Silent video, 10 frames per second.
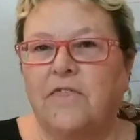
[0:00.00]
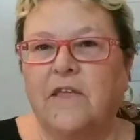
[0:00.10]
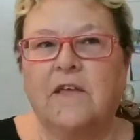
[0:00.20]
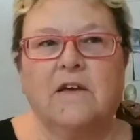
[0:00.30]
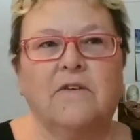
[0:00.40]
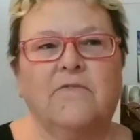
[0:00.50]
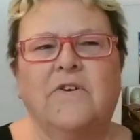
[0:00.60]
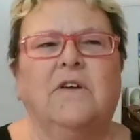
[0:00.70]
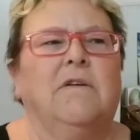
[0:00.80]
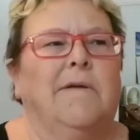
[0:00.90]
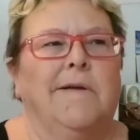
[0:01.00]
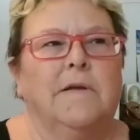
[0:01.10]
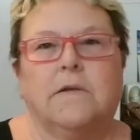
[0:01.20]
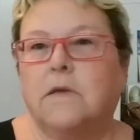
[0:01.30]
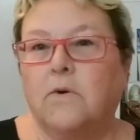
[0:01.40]
I think of
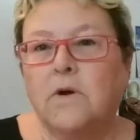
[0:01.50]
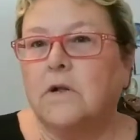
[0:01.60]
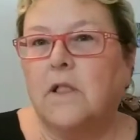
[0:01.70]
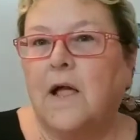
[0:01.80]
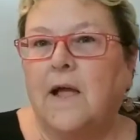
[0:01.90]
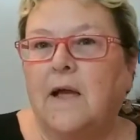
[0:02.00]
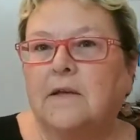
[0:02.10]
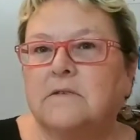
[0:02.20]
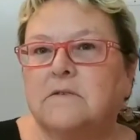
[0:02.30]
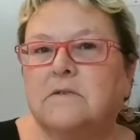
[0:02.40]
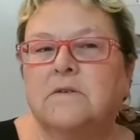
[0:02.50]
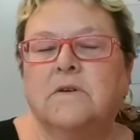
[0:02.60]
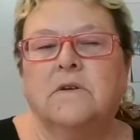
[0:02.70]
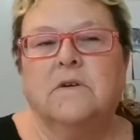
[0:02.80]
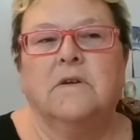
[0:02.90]
yoga class,
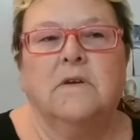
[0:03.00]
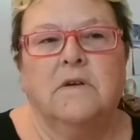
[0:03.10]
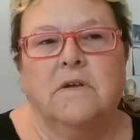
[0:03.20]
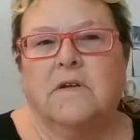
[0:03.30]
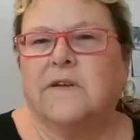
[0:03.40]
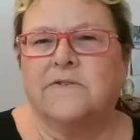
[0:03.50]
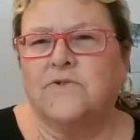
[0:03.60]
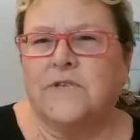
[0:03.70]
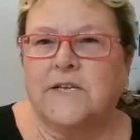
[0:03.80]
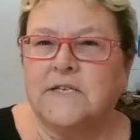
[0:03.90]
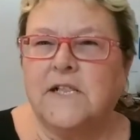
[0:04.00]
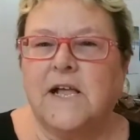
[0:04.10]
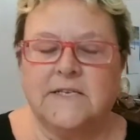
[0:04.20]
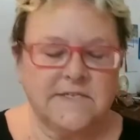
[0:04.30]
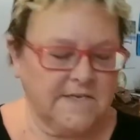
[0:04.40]
exercise
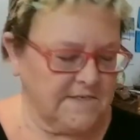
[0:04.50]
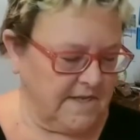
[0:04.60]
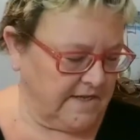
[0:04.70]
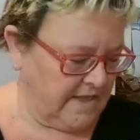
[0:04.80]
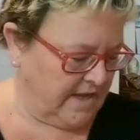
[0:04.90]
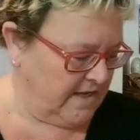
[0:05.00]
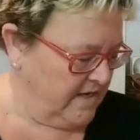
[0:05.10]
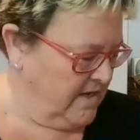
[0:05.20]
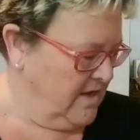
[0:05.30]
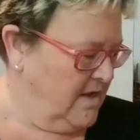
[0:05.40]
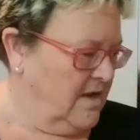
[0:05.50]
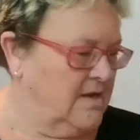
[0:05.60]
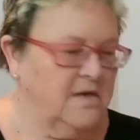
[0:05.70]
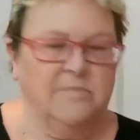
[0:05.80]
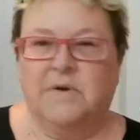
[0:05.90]
class, things like that.
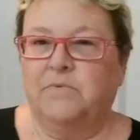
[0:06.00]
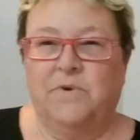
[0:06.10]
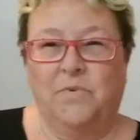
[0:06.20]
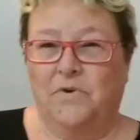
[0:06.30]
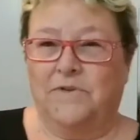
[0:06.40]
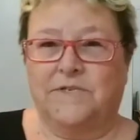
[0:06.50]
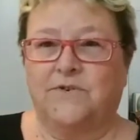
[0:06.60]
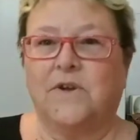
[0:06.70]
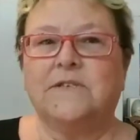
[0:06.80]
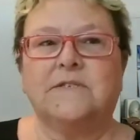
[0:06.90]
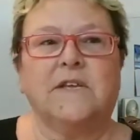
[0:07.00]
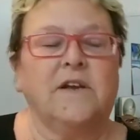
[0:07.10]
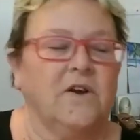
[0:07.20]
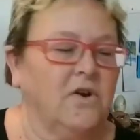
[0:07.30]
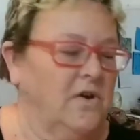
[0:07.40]
Um, I wouldn't wear this dress
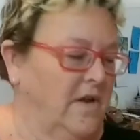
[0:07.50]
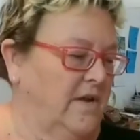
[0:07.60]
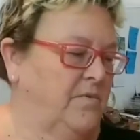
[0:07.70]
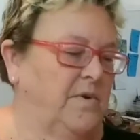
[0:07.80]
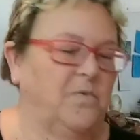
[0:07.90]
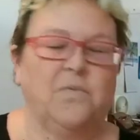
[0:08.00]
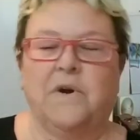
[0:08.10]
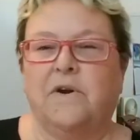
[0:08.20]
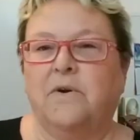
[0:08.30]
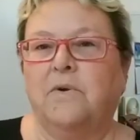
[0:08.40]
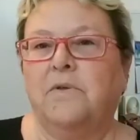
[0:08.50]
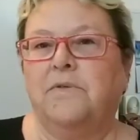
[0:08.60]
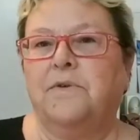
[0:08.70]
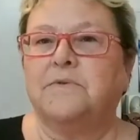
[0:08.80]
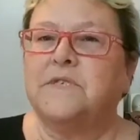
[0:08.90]
there. I wouldn't wear
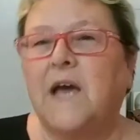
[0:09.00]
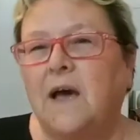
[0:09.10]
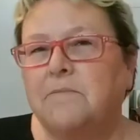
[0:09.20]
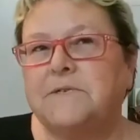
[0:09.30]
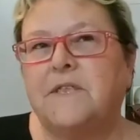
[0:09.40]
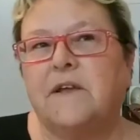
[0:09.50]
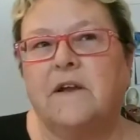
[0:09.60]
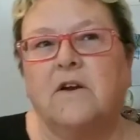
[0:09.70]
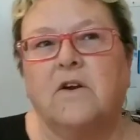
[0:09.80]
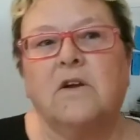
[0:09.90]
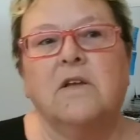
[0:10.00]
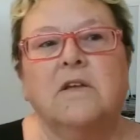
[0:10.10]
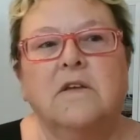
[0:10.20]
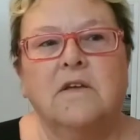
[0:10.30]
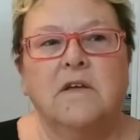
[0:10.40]
those tops there.
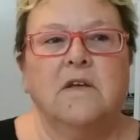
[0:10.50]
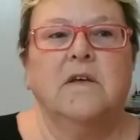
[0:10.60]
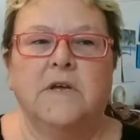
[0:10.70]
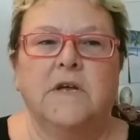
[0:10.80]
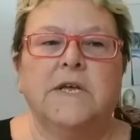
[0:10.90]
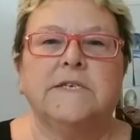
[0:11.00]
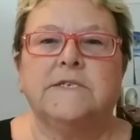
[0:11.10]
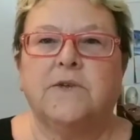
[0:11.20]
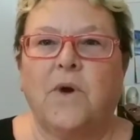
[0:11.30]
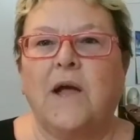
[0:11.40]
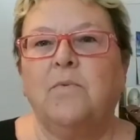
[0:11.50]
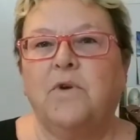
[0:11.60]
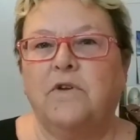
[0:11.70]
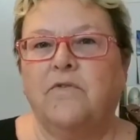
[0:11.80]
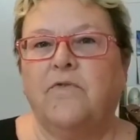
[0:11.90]
So I
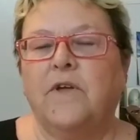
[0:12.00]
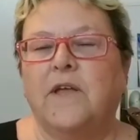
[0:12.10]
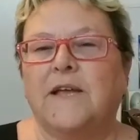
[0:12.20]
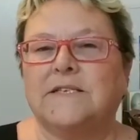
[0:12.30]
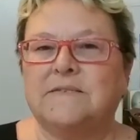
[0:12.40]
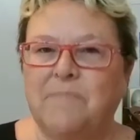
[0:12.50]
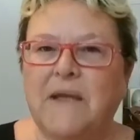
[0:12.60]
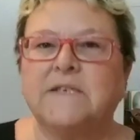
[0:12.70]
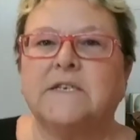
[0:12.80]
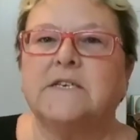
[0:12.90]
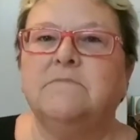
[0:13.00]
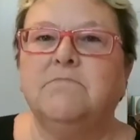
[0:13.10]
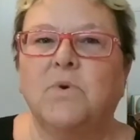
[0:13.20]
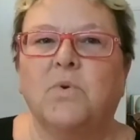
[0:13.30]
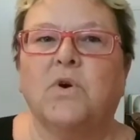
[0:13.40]
would have expected
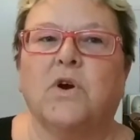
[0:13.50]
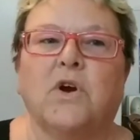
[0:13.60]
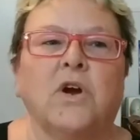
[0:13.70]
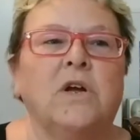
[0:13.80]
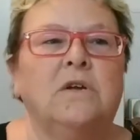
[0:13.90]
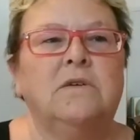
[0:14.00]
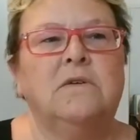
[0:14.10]
more